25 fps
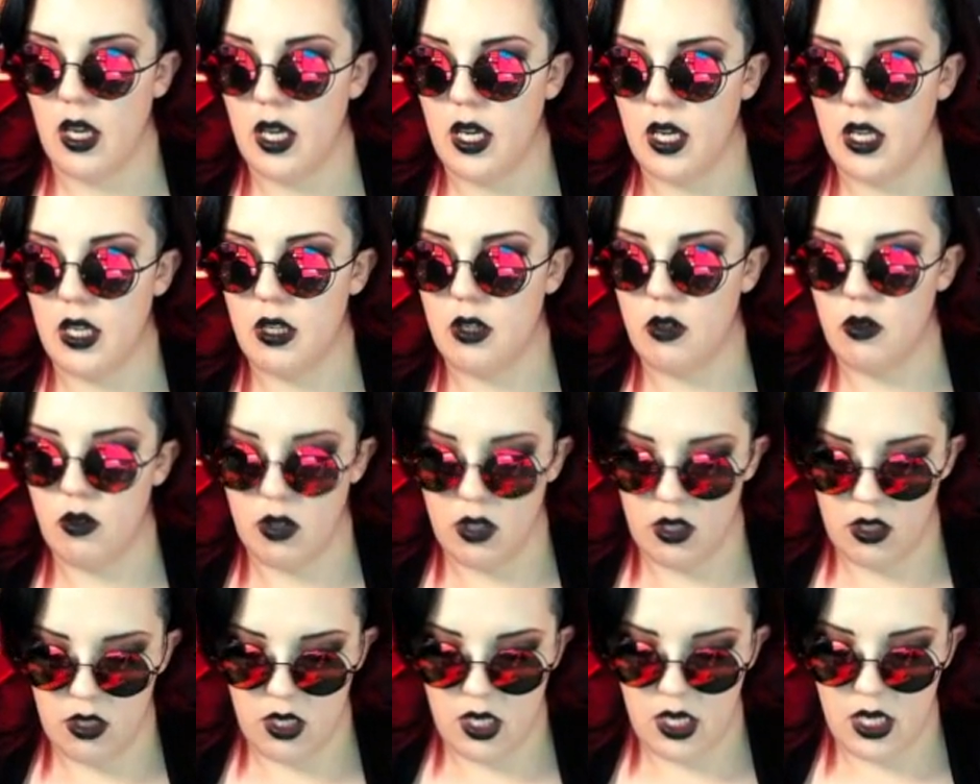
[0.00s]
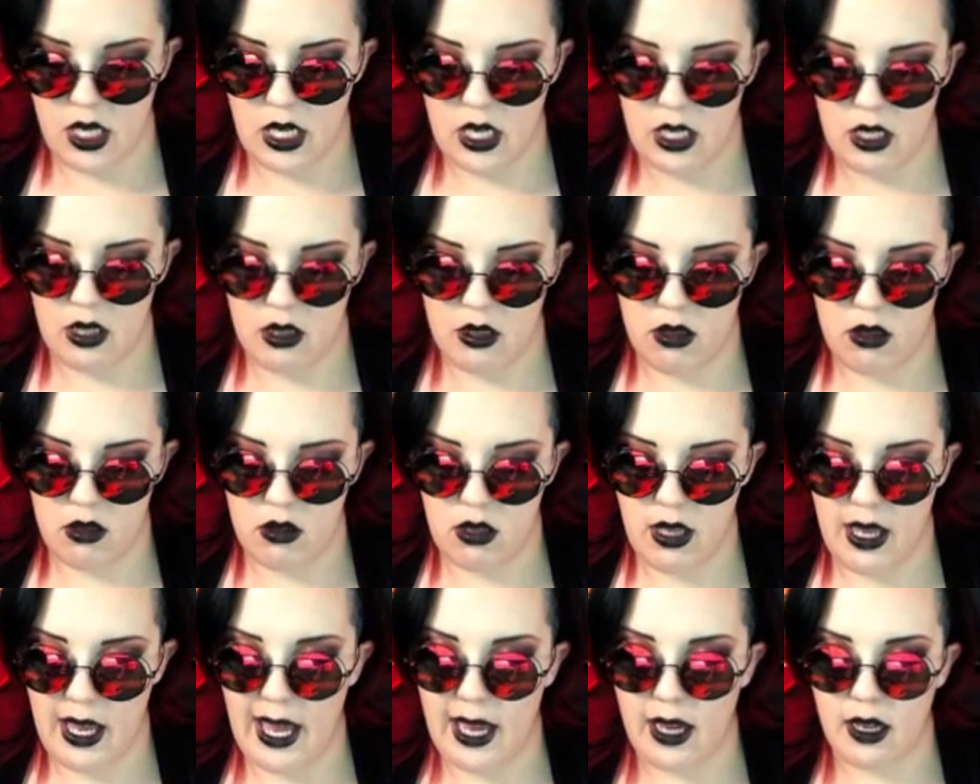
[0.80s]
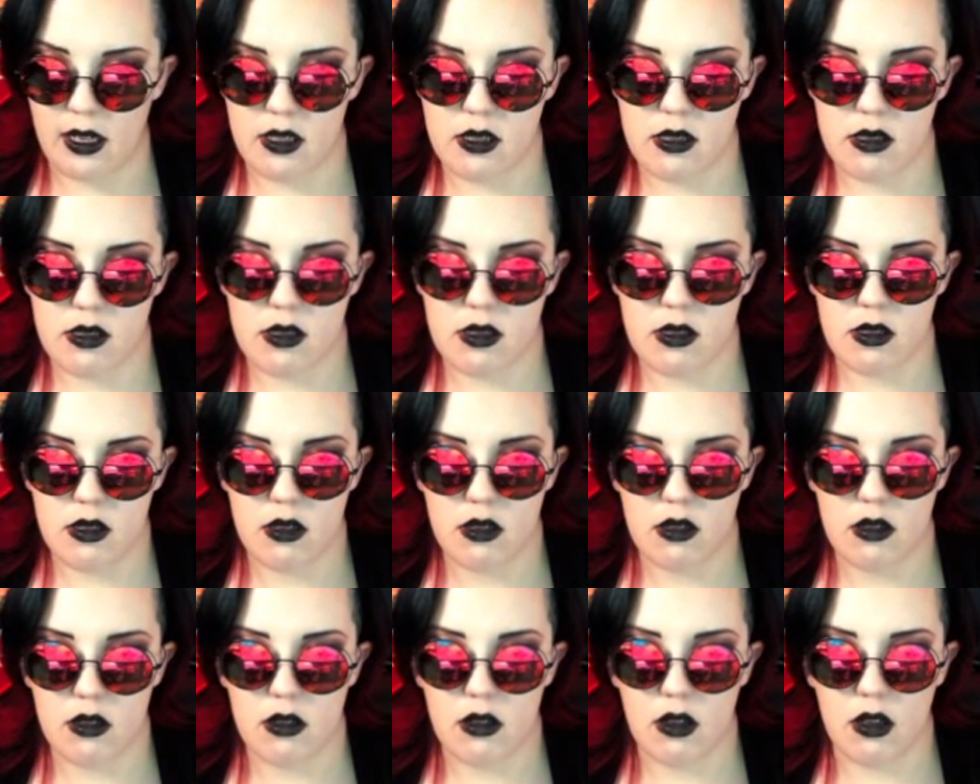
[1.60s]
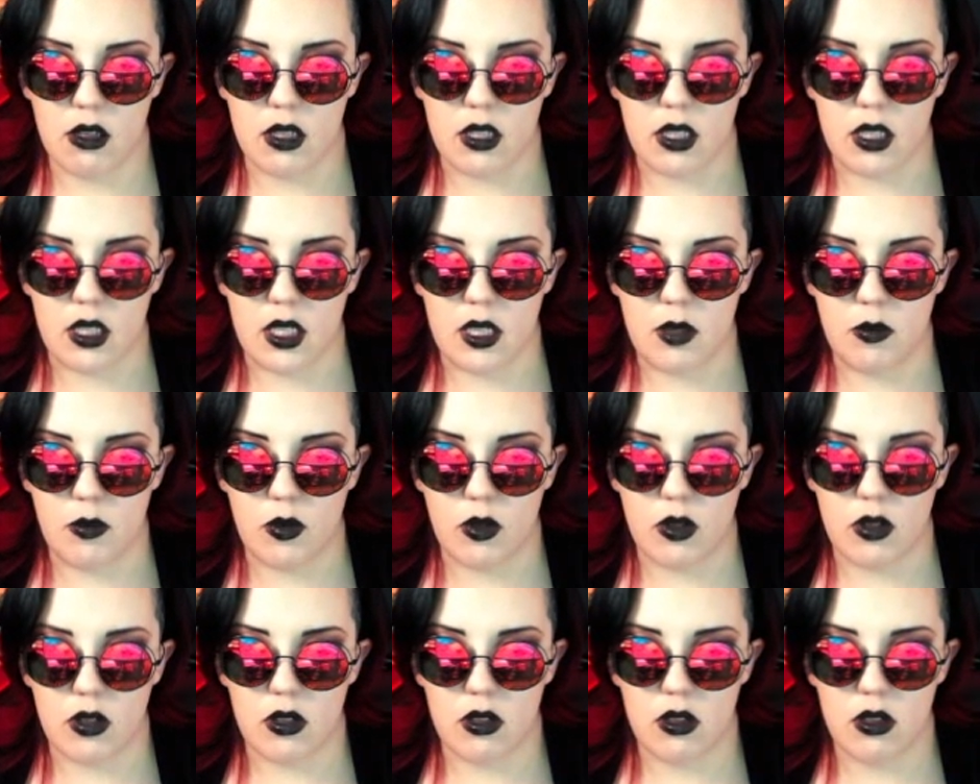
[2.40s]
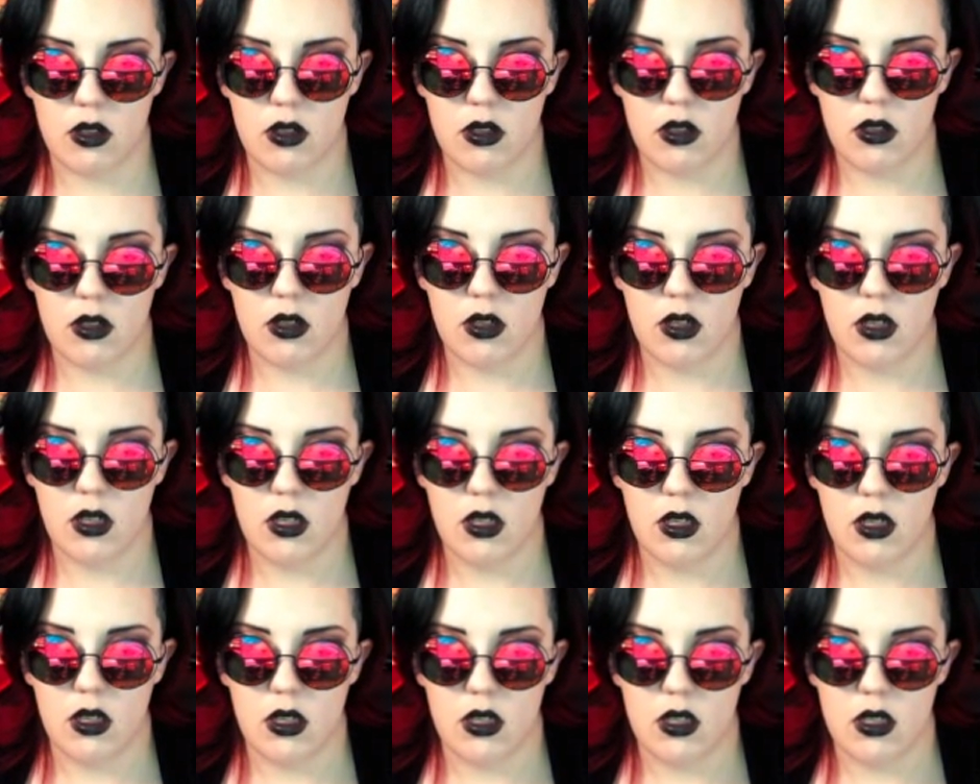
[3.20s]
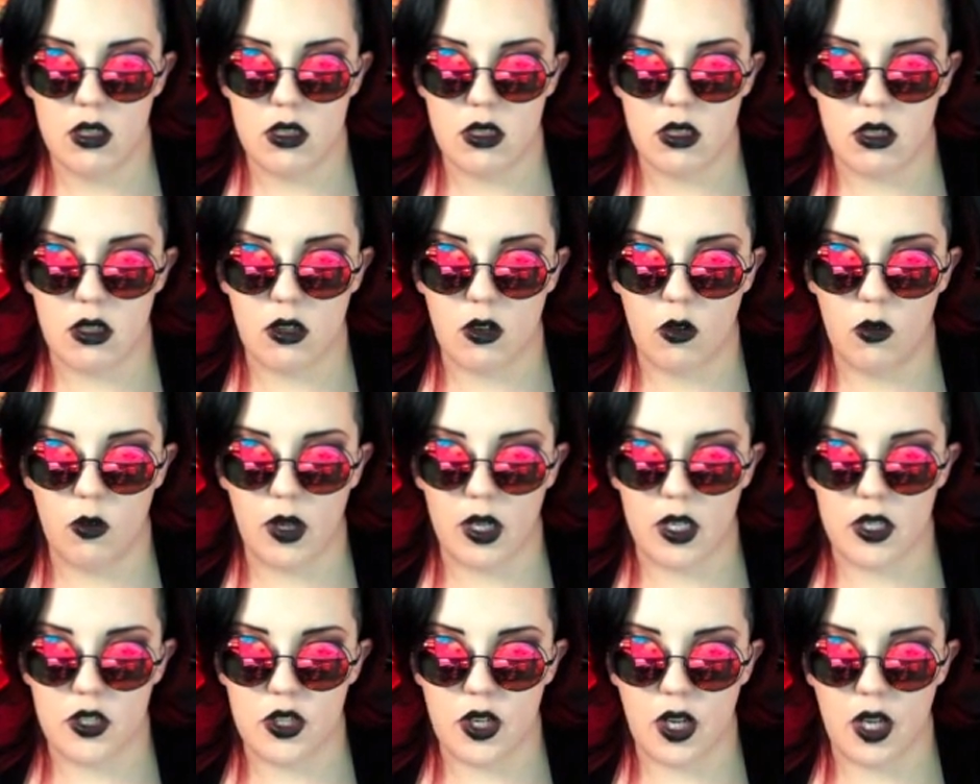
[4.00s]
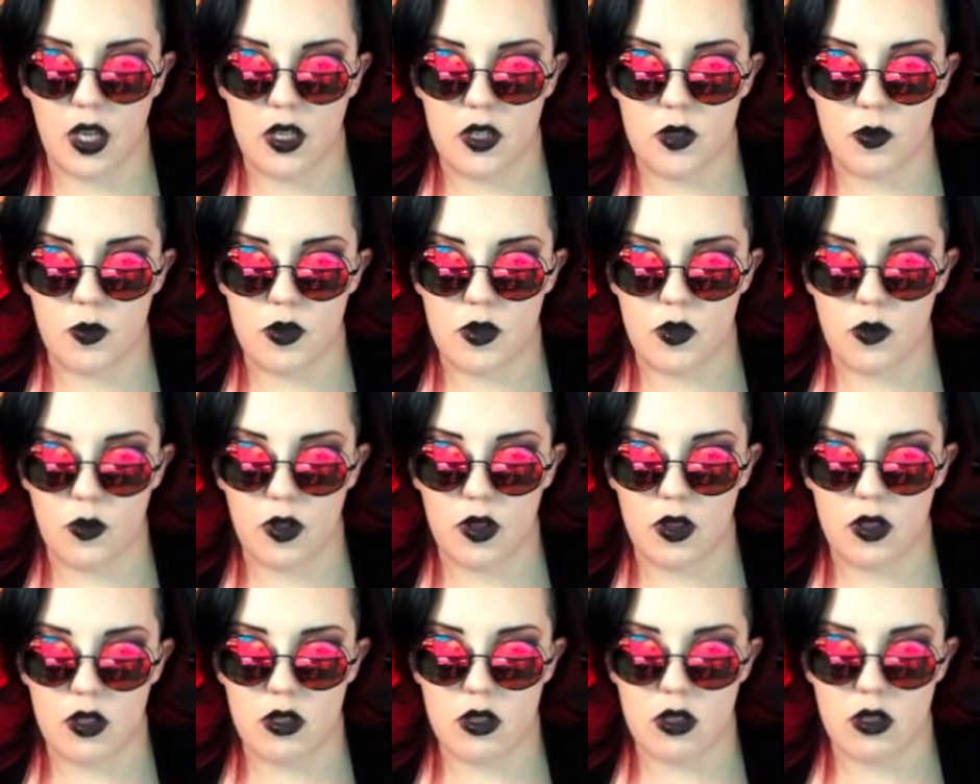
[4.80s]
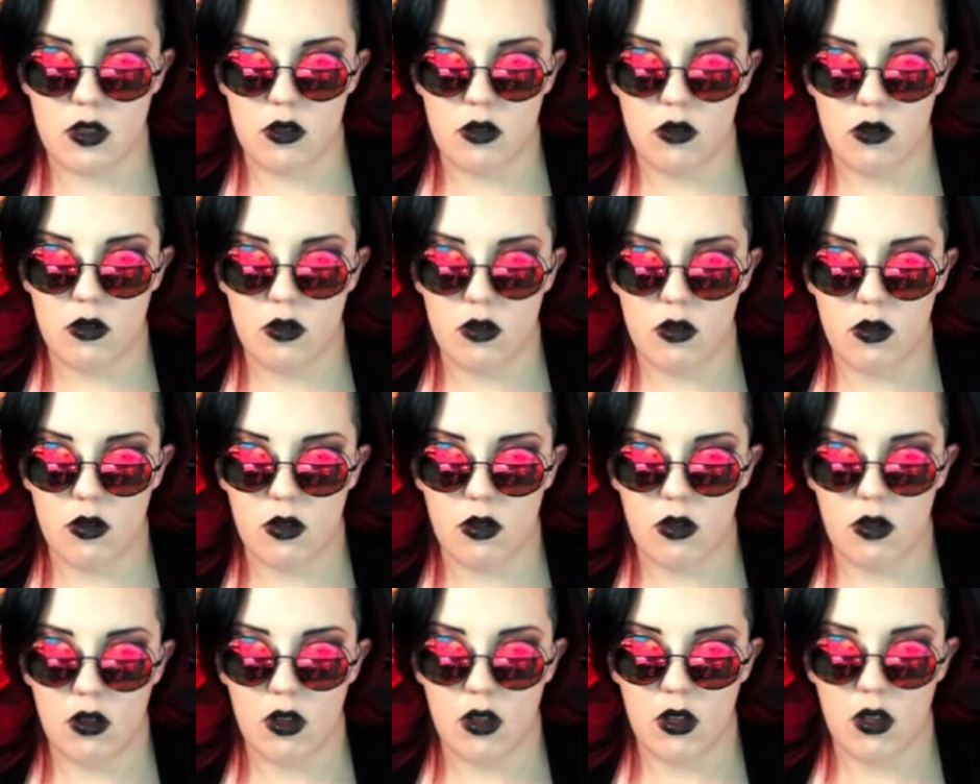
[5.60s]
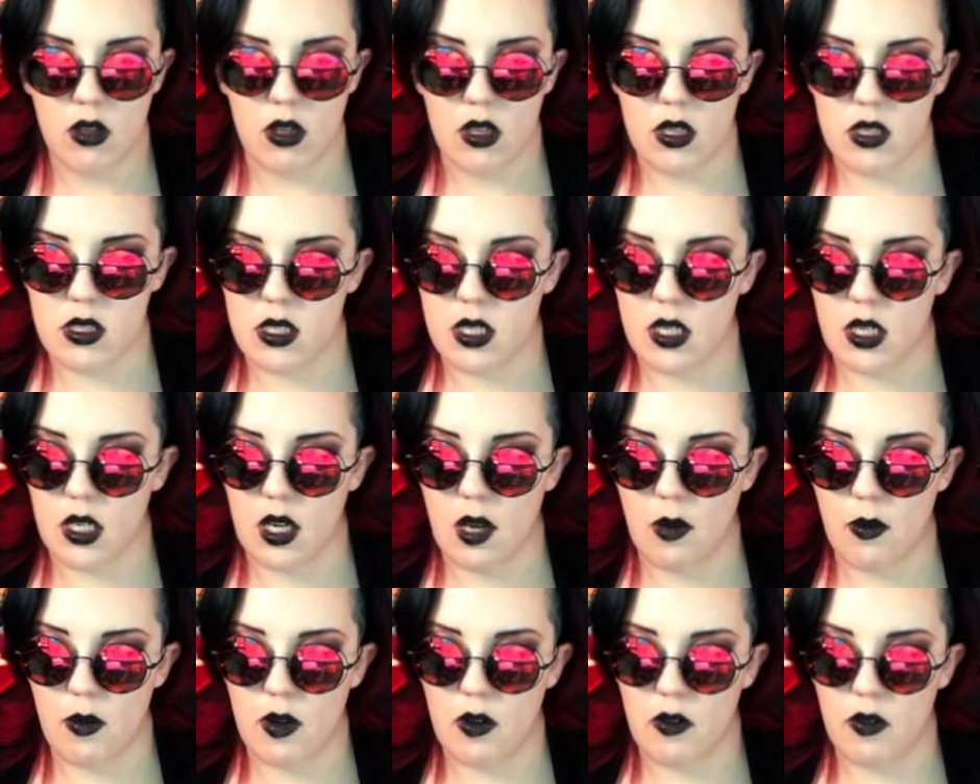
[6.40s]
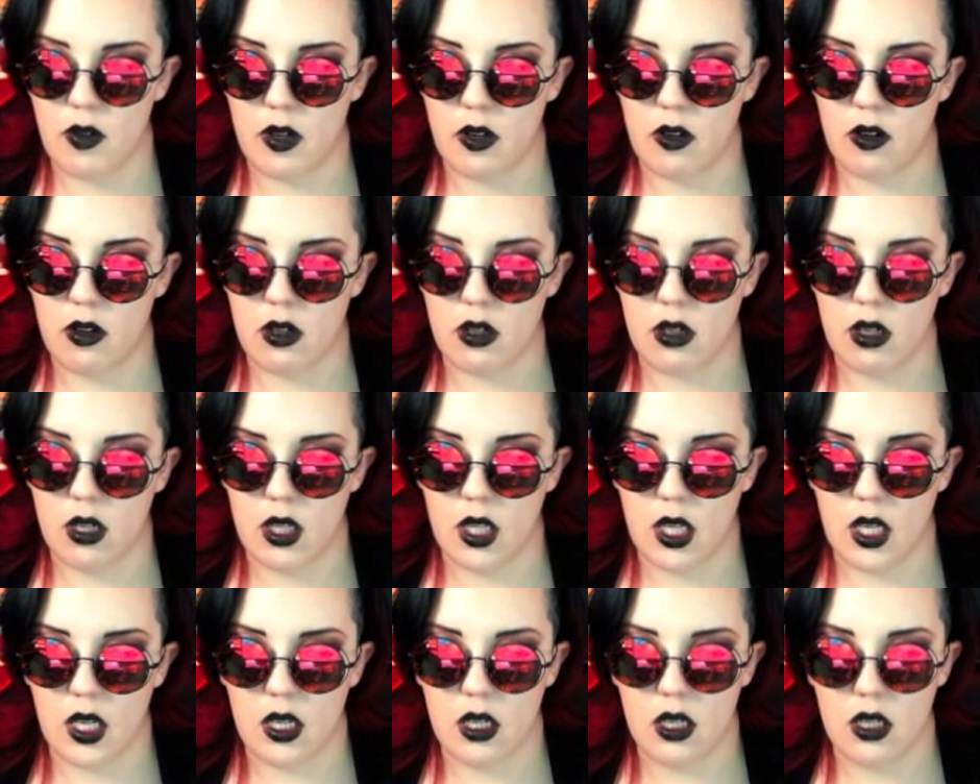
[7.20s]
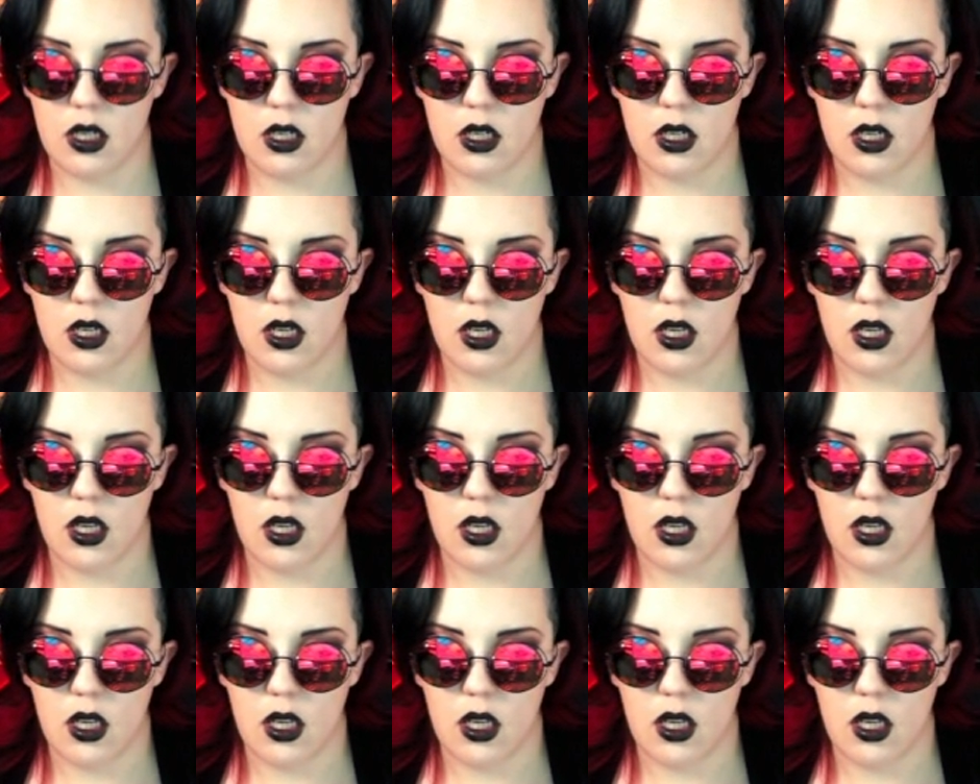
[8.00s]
And you can hit X on the keyboard to quick change between the two, instead of coming over here and clicking.